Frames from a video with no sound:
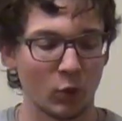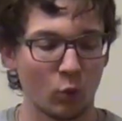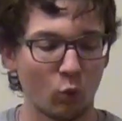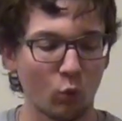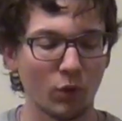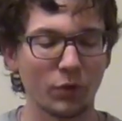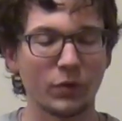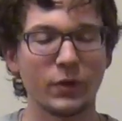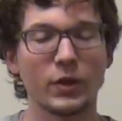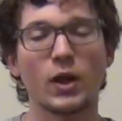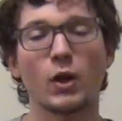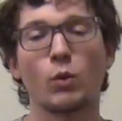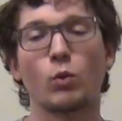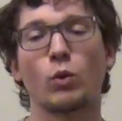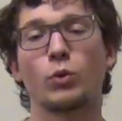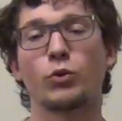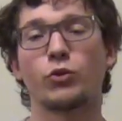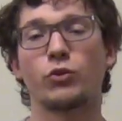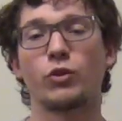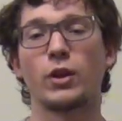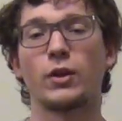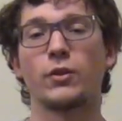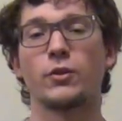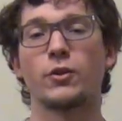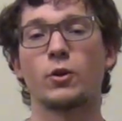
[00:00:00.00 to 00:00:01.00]
One thing I will
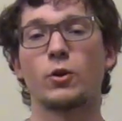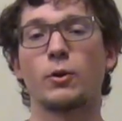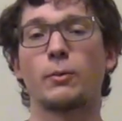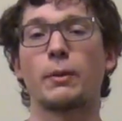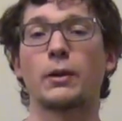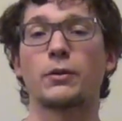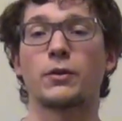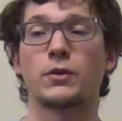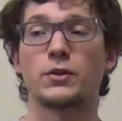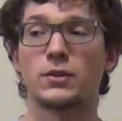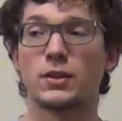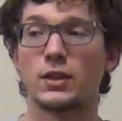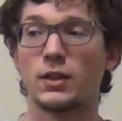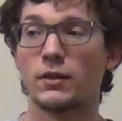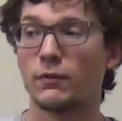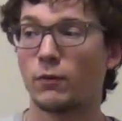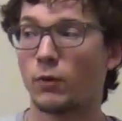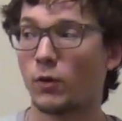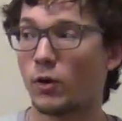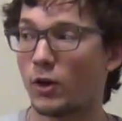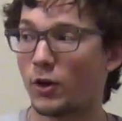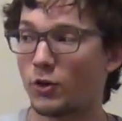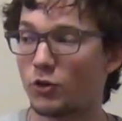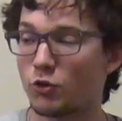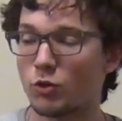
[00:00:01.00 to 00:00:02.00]
say though about the
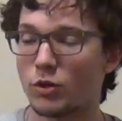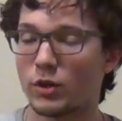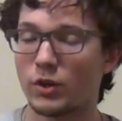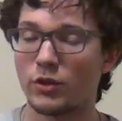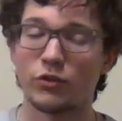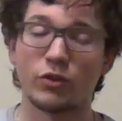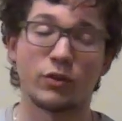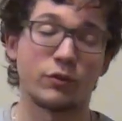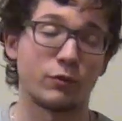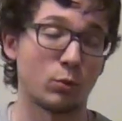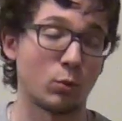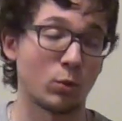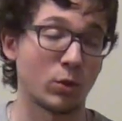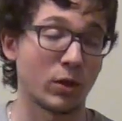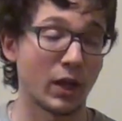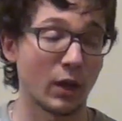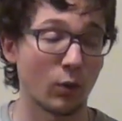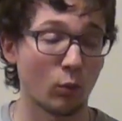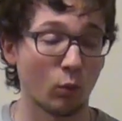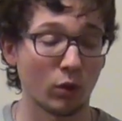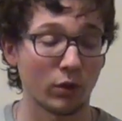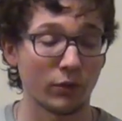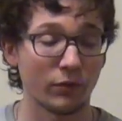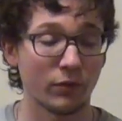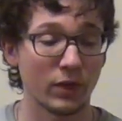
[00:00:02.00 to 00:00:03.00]
T400 is if you
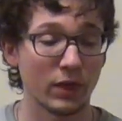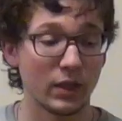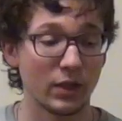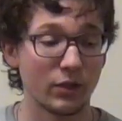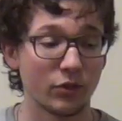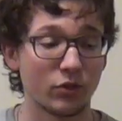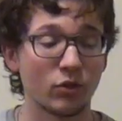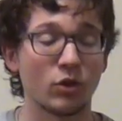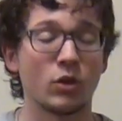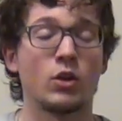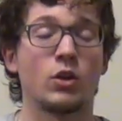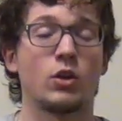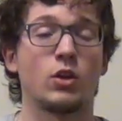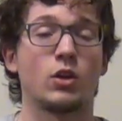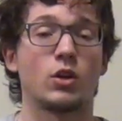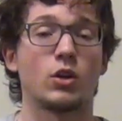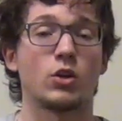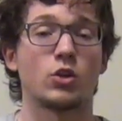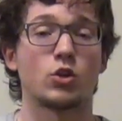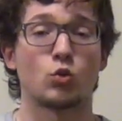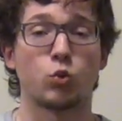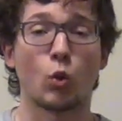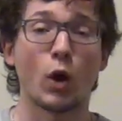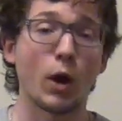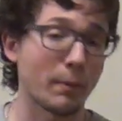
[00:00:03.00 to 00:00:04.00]
get one of these,
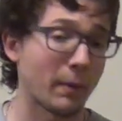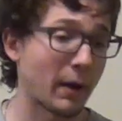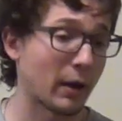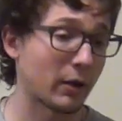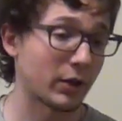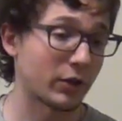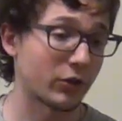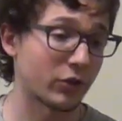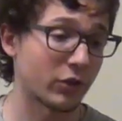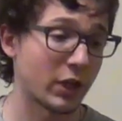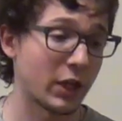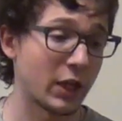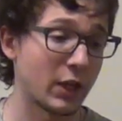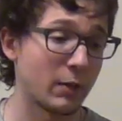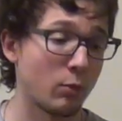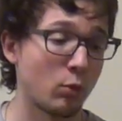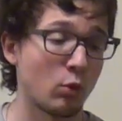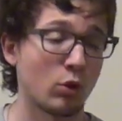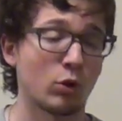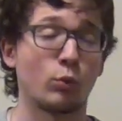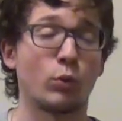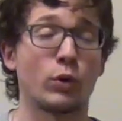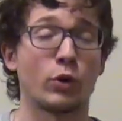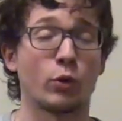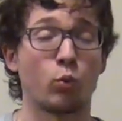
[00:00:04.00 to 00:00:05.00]
swap out its
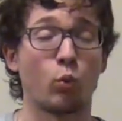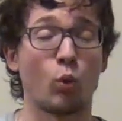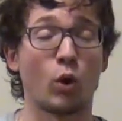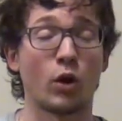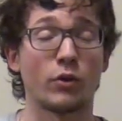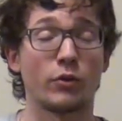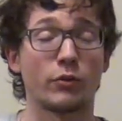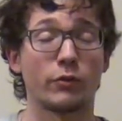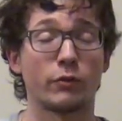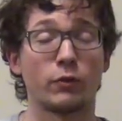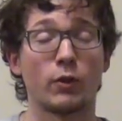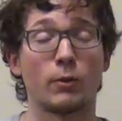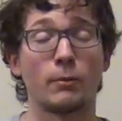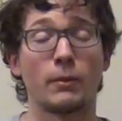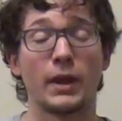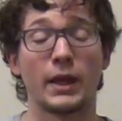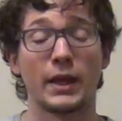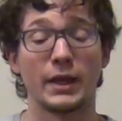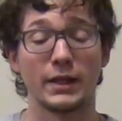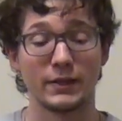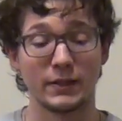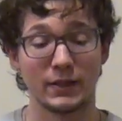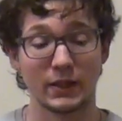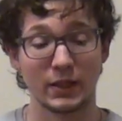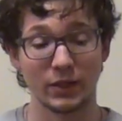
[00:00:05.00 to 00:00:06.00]
keyboard with one from
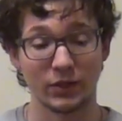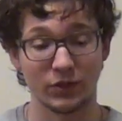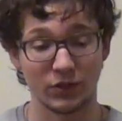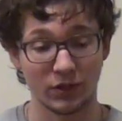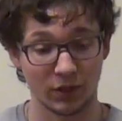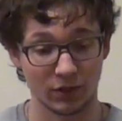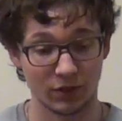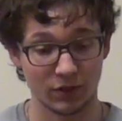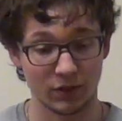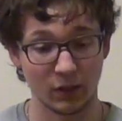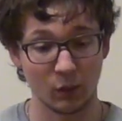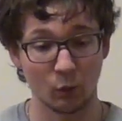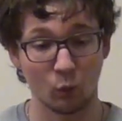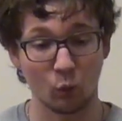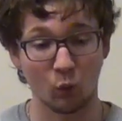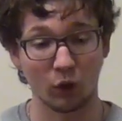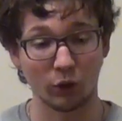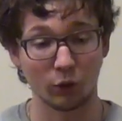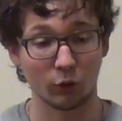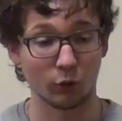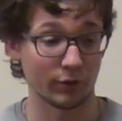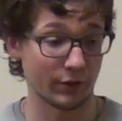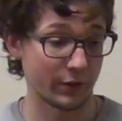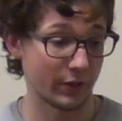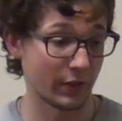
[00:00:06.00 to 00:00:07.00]
a
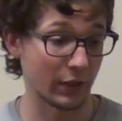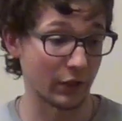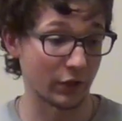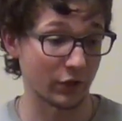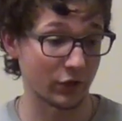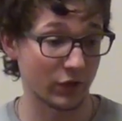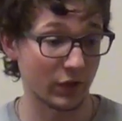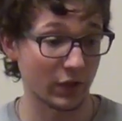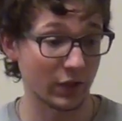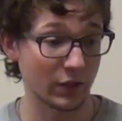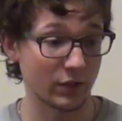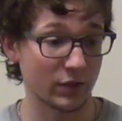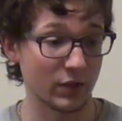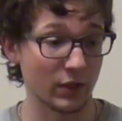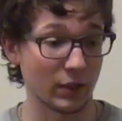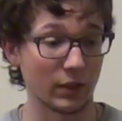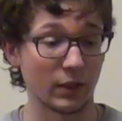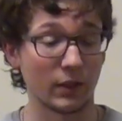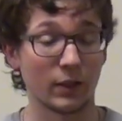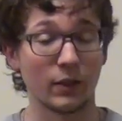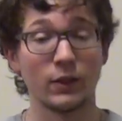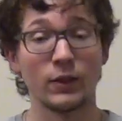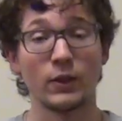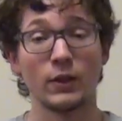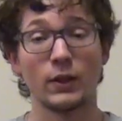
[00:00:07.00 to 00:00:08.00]
T61 or T60,